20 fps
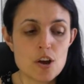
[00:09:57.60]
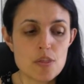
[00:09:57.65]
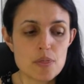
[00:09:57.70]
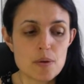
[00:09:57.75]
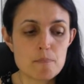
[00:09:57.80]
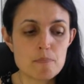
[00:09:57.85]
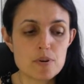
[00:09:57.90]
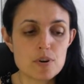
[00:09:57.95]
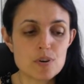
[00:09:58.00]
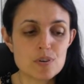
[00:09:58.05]
the
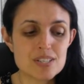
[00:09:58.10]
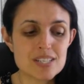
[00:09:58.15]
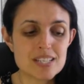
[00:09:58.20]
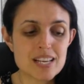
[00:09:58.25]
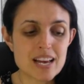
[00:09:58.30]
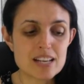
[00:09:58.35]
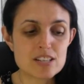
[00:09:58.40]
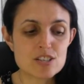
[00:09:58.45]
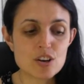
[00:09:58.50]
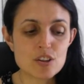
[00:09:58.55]

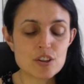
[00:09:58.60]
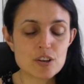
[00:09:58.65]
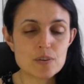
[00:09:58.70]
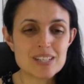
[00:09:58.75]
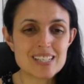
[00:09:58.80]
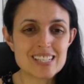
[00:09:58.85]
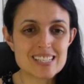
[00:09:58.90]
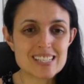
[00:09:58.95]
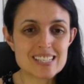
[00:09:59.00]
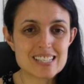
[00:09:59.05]
process, although I
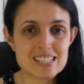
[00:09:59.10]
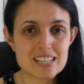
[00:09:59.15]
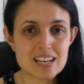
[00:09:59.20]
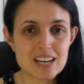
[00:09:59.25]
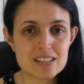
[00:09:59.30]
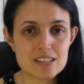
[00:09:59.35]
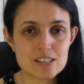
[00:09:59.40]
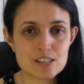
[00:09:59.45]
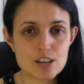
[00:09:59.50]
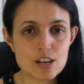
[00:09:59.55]
did
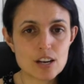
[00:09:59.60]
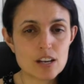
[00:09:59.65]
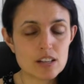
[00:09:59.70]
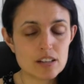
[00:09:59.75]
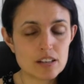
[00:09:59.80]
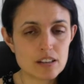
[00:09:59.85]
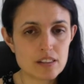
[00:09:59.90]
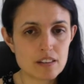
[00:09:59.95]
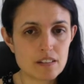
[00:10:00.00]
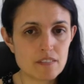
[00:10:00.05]
start it
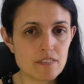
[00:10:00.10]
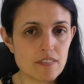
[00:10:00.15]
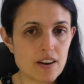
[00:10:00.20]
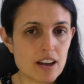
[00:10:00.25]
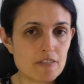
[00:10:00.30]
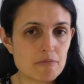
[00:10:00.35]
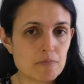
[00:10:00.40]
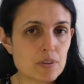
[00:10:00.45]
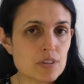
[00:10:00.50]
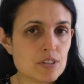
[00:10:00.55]
earlier than
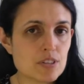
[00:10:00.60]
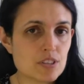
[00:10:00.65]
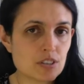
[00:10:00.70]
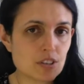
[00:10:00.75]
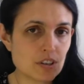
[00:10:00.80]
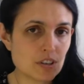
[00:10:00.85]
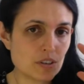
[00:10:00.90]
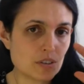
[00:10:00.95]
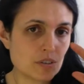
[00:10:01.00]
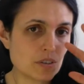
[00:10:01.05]
five months
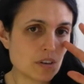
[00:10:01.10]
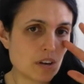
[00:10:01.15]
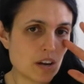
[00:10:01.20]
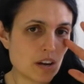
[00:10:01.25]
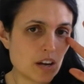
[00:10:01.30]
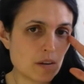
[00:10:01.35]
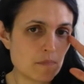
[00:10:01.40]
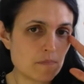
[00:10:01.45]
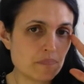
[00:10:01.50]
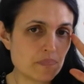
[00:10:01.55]
ago,
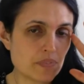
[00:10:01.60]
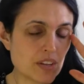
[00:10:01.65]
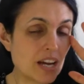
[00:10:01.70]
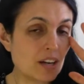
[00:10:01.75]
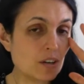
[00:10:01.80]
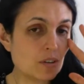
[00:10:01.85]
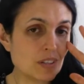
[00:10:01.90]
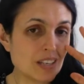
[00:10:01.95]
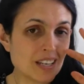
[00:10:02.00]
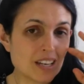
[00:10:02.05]
um,
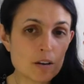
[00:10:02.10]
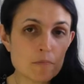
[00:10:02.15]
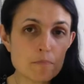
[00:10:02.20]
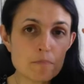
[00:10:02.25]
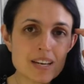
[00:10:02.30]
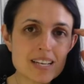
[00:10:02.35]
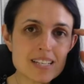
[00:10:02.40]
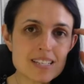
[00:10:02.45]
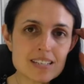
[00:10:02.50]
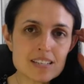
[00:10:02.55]
I only
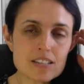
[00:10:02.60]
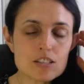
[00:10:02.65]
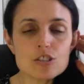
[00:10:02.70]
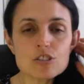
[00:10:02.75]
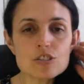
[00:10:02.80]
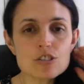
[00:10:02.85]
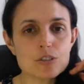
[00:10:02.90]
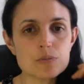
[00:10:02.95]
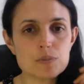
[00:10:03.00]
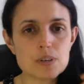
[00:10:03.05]
committed
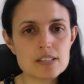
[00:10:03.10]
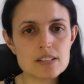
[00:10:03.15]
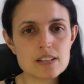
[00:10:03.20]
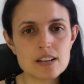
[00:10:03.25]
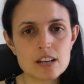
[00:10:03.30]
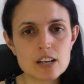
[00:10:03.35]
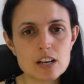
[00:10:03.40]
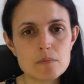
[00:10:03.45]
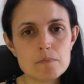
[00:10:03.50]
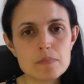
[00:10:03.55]
to it, and
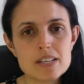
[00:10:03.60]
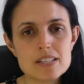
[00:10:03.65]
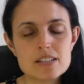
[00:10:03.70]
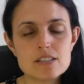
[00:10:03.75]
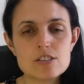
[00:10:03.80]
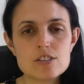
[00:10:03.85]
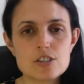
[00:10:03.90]
I committed